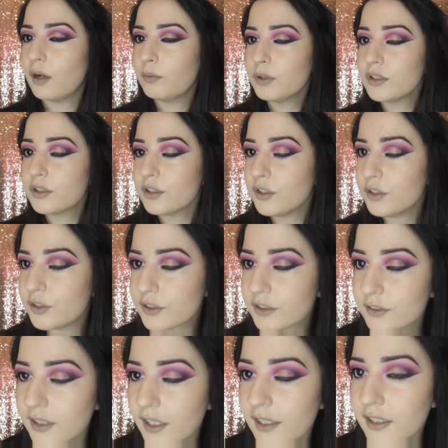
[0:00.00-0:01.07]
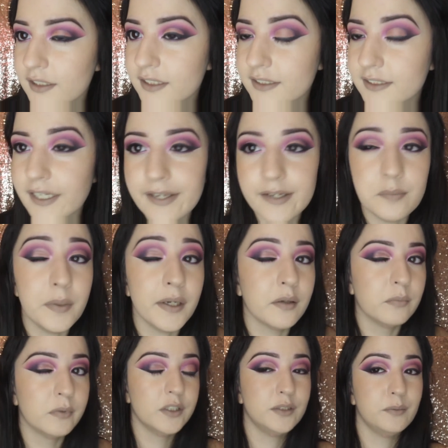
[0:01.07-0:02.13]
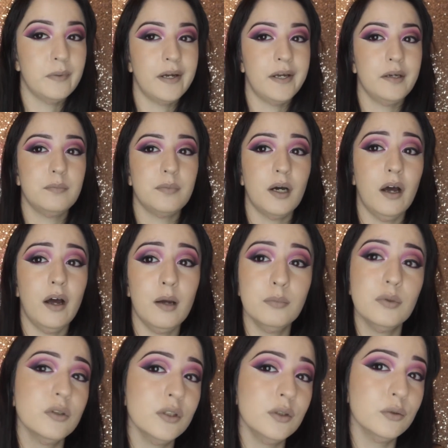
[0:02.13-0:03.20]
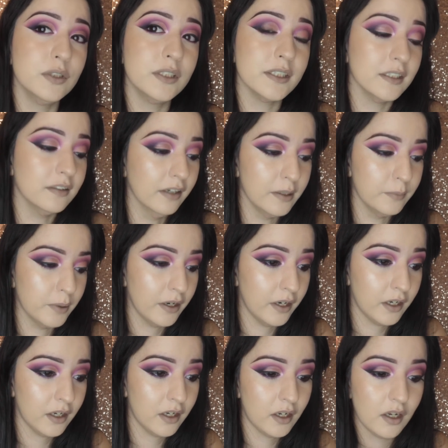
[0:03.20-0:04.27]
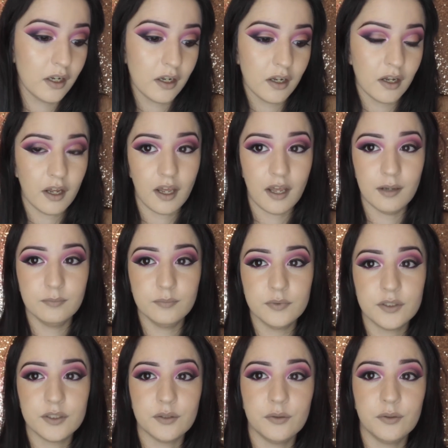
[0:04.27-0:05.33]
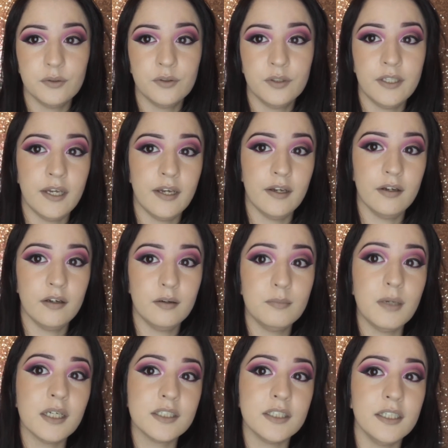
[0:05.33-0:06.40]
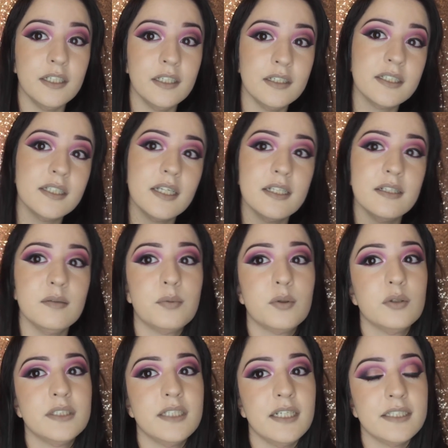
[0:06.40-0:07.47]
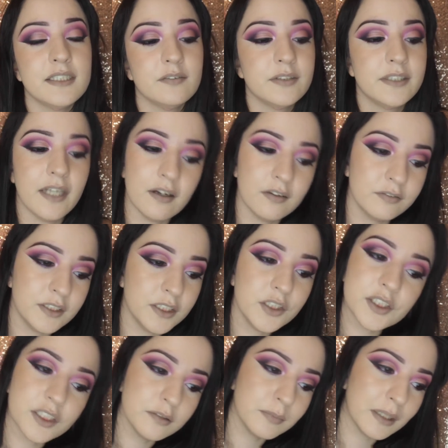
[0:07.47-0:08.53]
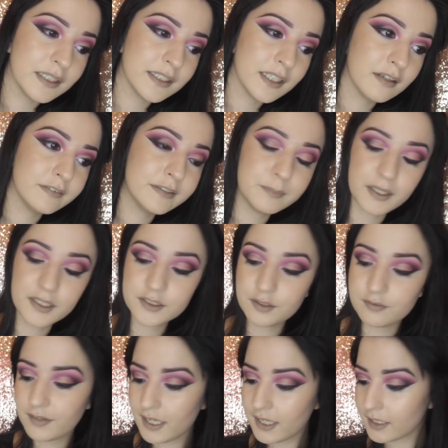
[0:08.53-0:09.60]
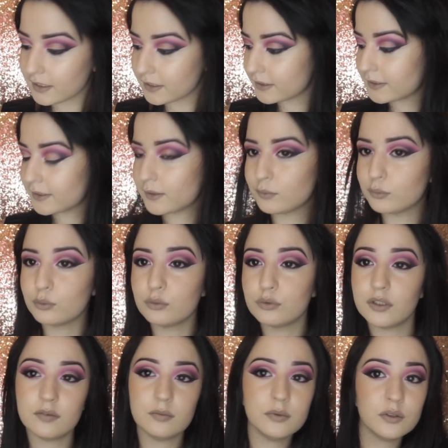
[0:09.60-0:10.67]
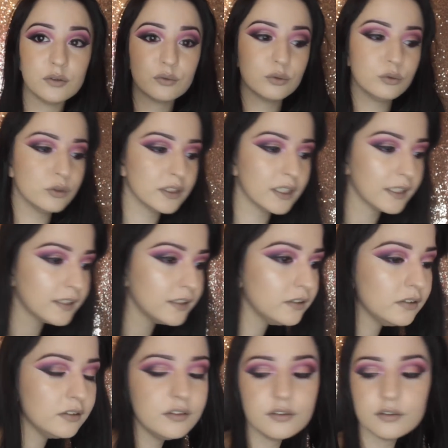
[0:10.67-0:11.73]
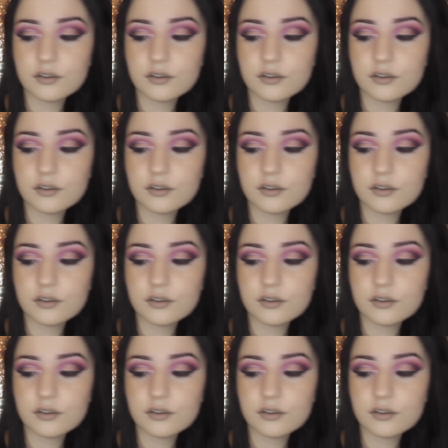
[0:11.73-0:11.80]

I was going to use glitter, as I said, and make it more dramatic, but I'm only going to the library. So yeah, I'm actually in the process of self-teaching myself special effects. So give me 2 seconds.